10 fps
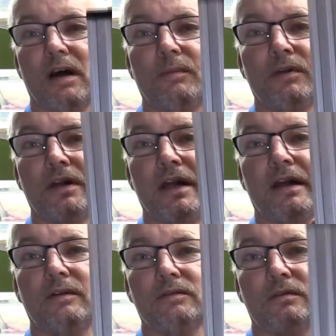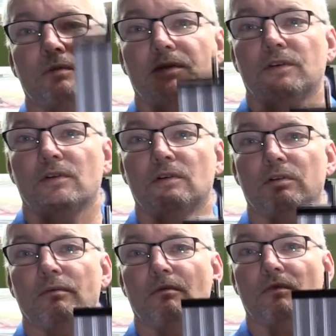up and down with
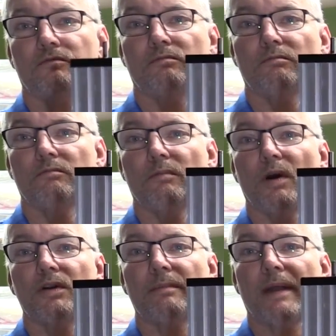your motor